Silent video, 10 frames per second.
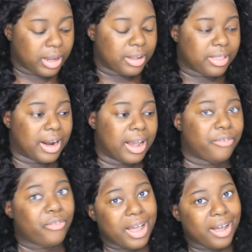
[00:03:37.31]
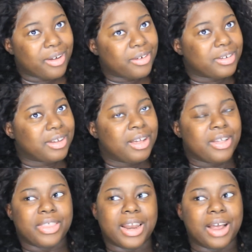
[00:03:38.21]
that I found
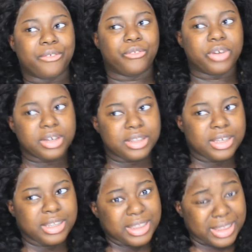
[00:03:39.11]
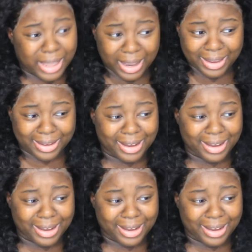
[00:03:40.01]
that I really like.